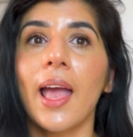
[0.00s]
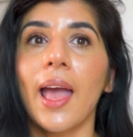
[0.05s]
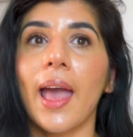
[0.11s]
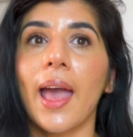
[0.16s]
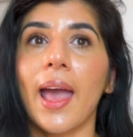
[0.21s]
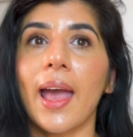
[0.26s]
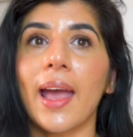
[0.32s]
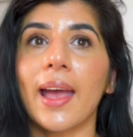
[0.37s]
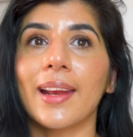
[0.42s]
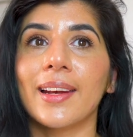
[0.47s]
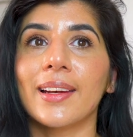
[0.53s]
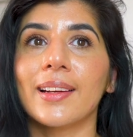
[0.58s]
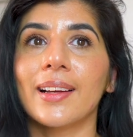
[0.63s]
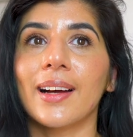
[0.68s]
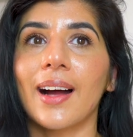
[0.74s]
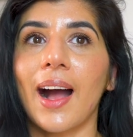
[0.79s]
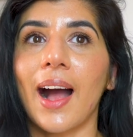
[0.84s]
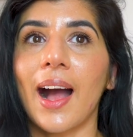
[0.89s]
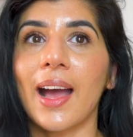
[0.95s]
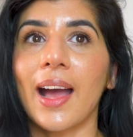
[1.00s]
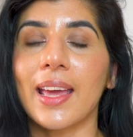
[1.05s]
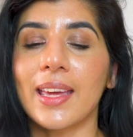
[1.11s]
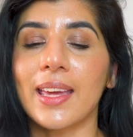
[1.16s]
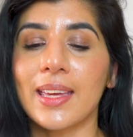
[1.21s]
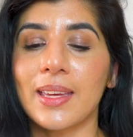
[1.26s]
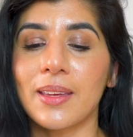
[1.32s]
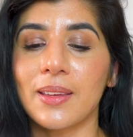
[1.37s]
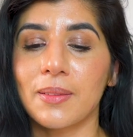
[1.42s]
And
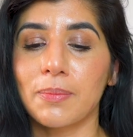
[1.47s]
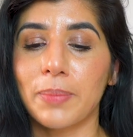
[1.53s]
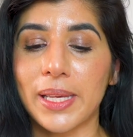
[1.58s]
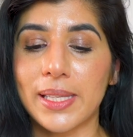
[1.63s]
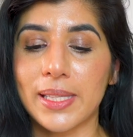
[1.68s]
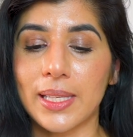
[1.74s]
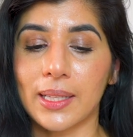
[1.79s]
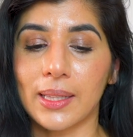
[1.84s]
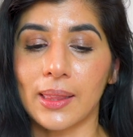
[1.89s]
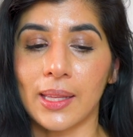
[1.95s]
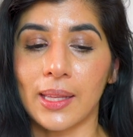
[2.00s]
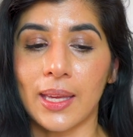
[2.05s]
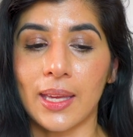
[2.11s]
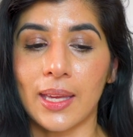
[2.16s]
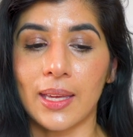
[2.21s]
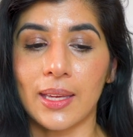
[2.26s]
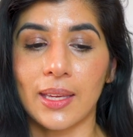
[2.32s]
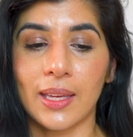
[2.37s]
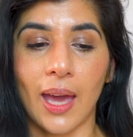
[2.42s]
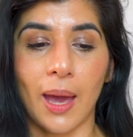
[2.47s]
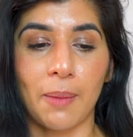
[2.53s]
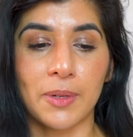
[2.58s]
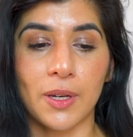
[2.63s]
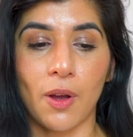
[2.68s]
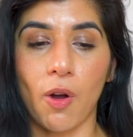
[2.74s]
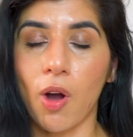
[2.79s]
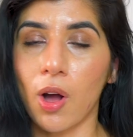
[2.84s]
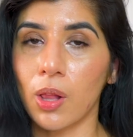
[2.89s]
I basically
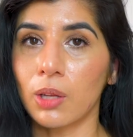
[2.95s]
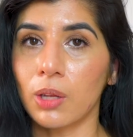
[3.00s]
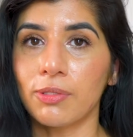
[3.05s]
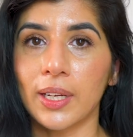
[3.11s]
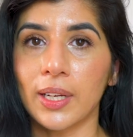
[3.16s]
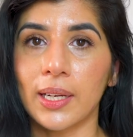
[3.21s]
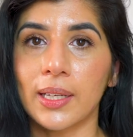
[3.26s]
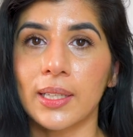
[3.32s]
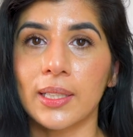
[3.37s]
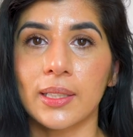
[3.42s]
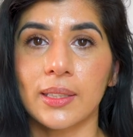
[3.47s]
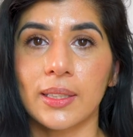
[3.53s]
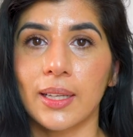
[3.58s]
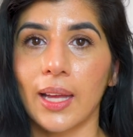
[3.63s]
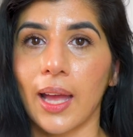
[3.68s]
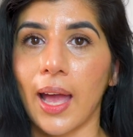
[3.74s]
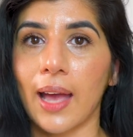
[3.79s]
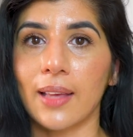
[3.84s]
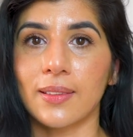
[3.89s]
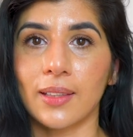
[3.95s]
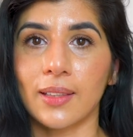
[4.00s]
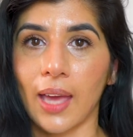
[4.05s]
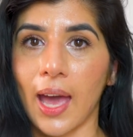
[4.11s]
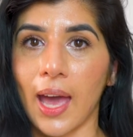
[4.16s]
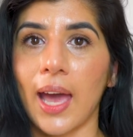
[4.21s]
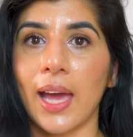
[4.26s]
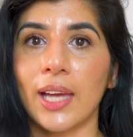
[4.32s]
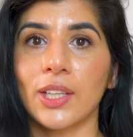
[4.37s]
kept all of it as
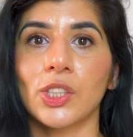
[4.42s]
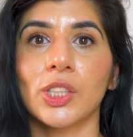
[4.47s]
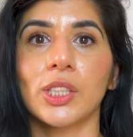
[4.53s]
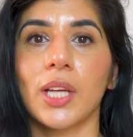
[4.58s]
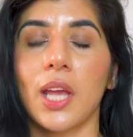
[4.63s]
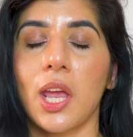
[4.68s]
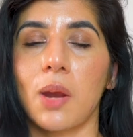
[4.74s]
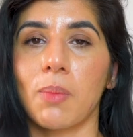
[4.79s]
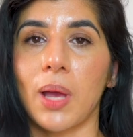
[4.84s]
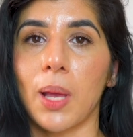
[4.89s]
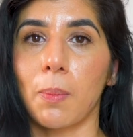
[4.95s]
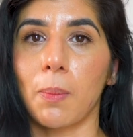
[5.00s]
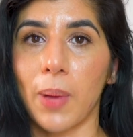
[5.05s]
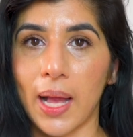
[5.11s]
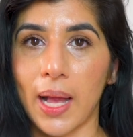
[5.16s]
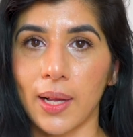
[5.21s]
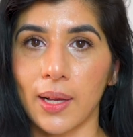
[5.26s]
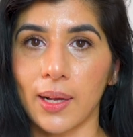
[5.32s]
cash in my bank